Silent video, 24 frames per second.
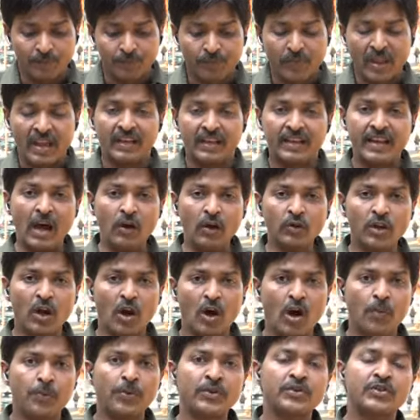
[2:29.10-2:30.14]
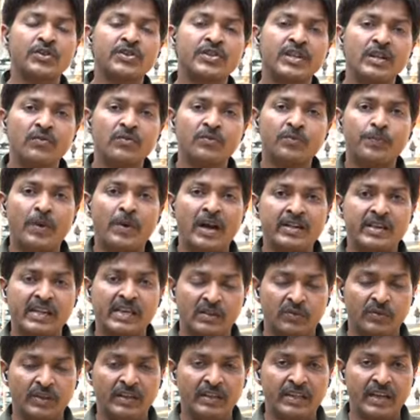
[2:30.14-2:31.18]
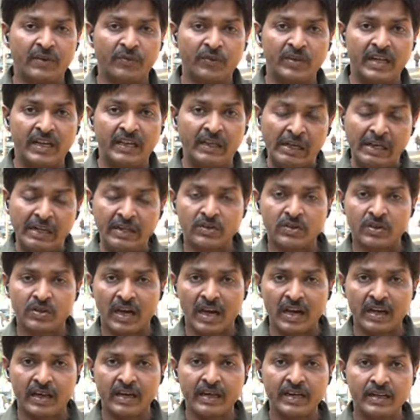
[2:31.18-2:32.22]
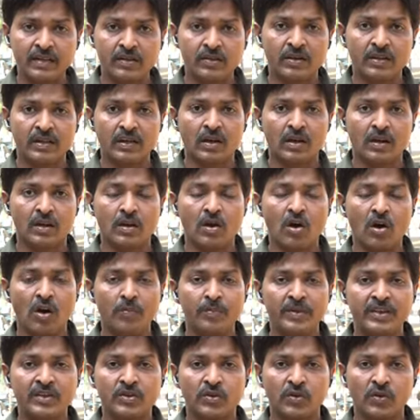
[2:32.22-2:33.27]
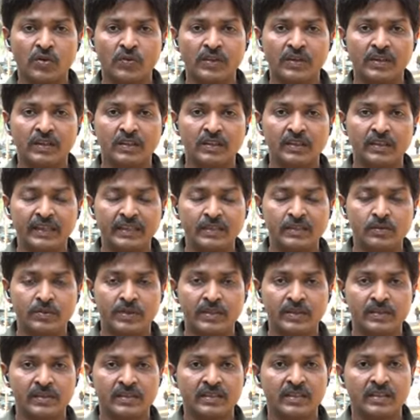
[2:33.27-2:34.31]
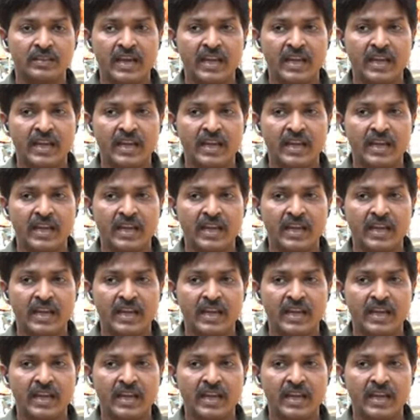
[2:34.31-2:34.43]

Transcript: now the opposition parties will definitely target the Absolutely. Alok Mehta, editorial director of